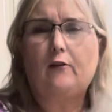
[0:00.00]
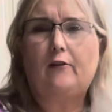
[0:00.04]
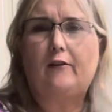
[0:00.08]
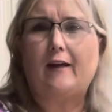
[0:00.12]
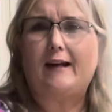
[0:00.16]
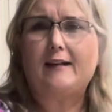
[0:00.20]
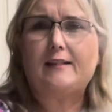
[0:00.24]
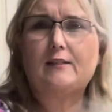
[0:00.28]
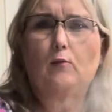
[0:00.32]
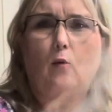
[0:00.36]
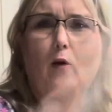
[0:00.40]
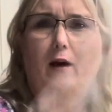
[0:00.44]

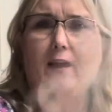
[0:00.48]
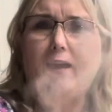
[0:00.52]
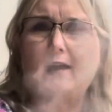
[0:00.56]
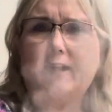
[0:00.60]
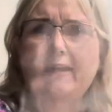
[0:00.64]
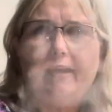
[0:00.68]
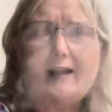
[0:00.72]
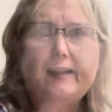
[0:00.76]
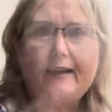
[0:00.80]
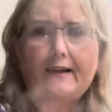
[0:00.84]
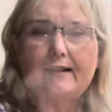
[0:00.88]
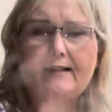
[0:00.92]
that's
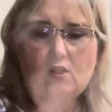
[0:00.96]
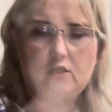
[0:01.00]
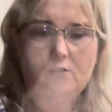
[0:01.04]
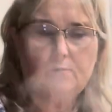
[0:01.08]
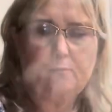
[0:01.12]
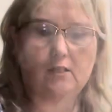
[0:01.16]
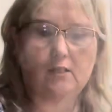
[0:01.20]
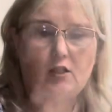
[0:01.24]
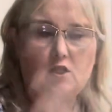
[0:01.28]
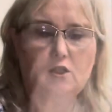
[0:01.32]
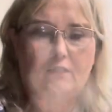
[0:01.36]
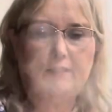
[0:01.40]
way too
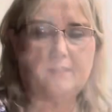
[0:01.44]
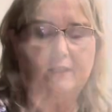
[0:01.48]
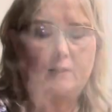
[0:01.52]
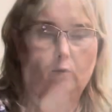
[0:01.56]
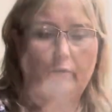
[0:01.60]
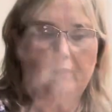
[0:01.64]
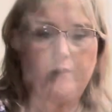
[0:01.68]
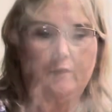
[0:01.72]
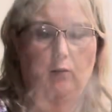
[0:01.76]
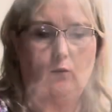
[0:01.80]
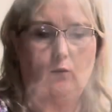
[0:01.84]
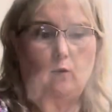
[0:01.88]
much
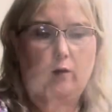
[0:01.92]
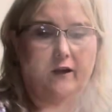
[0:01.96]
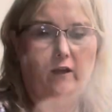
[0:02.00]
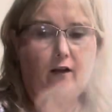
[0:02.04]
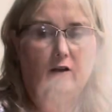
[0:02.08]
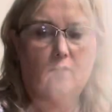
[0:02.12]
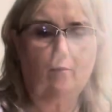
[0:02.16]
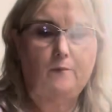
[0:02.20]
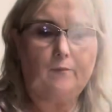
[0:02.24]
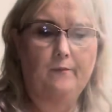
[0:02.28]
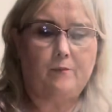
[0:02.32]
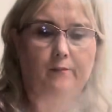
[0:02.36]
liquid.
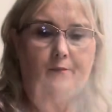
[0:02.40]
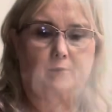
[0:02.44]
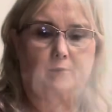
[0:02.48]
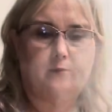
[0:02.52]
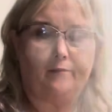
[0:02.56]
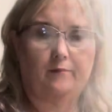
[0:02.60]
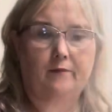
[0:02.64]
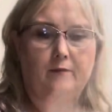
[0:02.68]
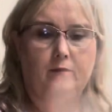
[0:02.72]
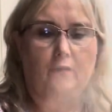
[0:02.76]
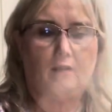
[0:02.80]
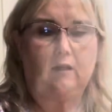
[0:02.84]
Well,
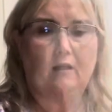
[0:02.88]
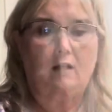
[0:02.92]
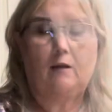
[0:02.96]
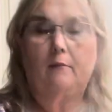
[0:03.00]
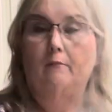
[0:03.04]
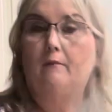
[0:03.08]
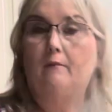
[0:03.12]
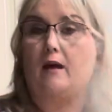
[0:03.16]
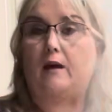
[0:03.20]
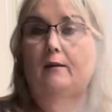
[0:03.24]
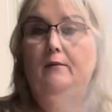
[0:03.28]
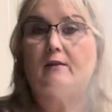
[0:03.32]

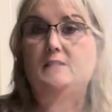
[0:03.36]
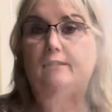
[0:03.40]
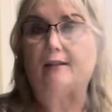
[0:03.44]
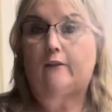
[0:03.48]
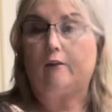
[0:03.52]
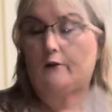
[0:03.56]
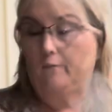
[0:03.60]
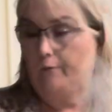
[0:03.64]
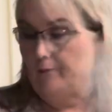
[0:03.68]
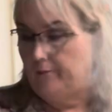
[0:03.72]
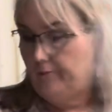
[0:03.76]
maybe so.